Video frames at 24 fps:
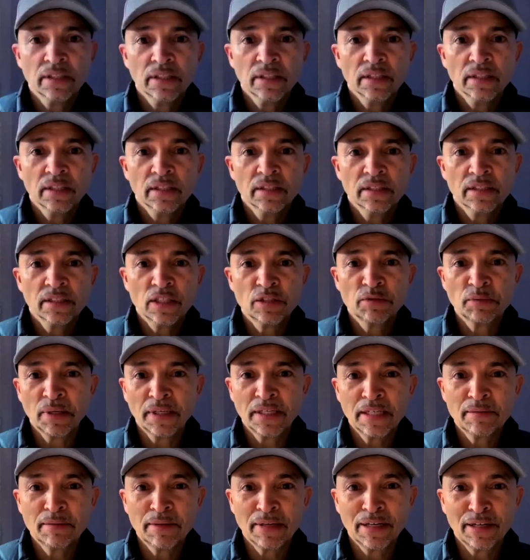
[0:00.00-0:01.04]
excuse me, I
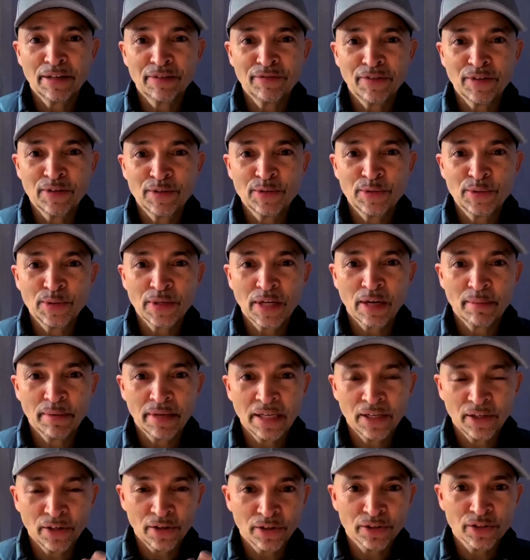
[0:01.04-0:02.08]
keep getting a phone call coming
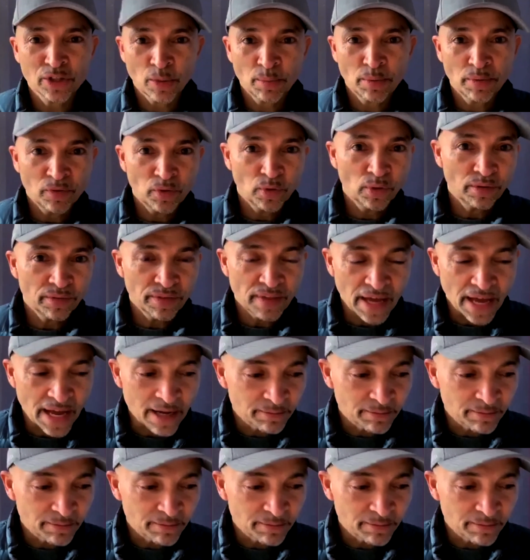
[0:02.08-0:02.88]
in, and on top of all of that,